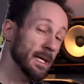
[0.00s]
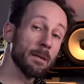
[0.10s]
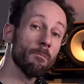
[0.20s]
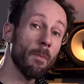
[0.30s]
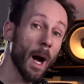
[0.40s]

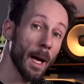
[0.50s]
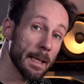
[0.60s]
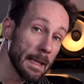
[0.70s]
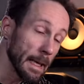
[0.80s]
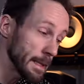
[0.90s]
in my
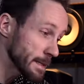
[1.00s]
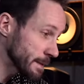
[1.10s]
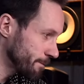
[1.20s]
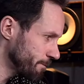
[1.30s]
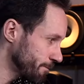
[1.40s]

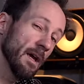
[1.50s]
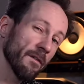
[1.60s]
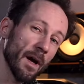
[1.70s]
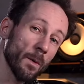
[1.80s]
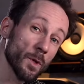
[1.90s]
case.
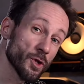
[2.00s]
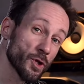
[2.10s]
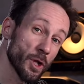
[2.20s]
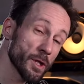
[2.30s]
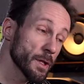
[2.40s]
If I was
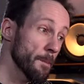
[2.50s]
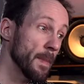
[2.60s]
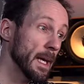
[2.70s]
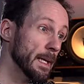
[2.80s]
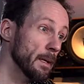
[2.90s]
just
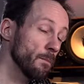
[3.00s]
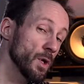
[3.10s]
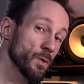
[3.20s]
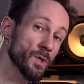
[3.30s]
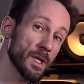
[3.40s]
making
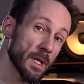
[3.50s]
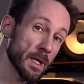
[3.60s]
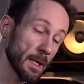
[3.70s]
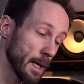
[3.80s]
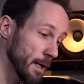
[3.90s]

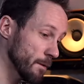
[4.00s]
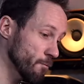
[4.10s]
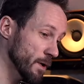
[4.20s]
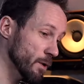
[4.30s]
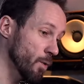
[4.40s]
music
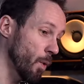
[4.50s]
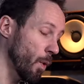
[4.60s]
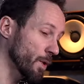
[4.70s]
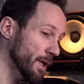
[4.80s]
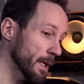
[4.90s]
and
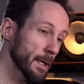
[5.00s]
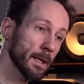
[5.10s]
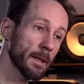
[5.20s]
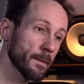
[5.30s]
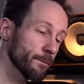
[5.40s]

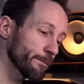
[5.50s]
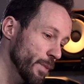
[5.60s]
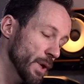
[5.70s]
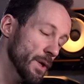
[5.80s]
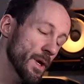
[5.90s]
recording
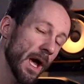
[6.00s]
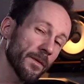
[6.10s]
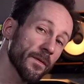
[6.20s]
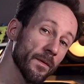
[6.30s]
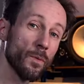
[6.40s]
but
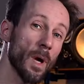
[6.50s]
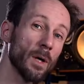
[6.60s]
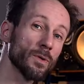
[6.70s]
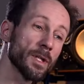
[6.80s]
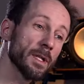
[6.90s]
not
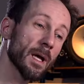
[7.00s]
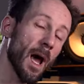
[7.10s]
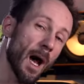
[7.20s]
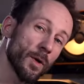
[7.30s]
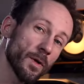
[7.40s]
routing
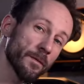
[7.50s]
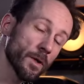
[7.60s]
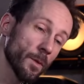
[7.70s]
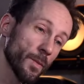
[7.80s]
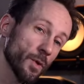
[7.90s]
out of the
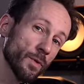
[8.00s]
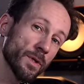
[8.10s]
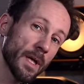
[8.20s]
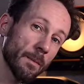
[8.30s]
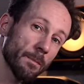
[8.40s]
computer
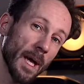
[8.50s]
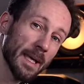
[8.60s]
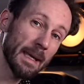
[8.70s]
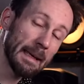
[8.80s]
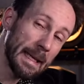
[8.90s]
then
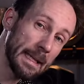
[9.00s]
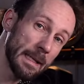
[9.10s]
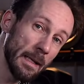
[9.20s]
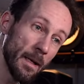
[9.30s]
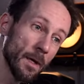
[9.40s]
back
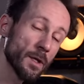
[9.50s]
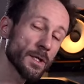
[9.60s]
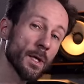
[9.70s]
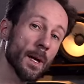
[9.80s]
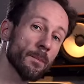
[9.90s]
in,
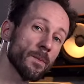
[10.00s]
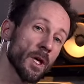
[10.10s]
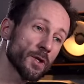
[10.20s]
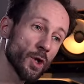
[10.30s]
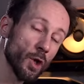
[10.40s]
so I'm
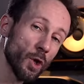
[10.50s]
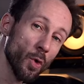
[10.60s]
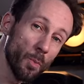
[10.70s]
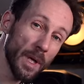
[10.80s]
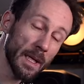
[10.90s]
not
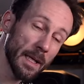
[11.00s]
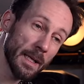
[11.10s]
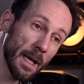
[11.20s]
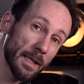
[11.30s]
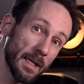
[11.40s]
looping
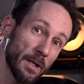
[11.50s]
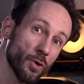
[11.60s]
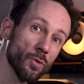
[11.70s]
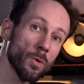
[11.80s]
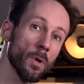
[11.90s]
and I need
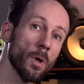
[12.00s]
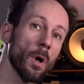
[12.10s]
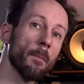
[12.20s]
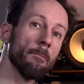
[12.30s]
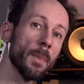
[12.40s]
to
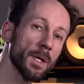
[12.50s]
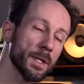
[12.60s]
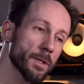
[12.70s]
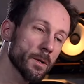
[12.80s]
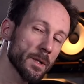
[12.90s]

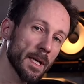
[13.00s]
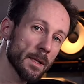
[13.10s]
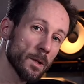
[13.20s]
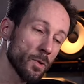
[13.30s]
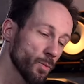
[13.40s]
monitor
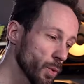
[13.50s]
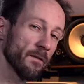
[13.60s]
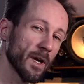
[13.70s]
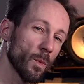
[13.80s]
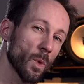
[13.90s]
that loop.
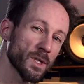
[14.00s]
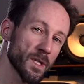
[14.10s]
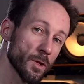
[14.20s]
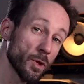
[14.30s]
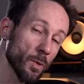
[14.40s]
If I
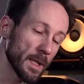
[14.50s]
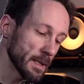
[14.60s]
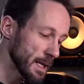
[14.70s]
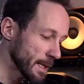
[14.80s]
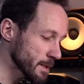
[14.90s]
wasn't
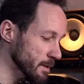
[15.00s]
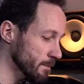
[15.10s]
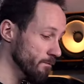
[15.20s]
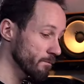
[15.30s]
doing that,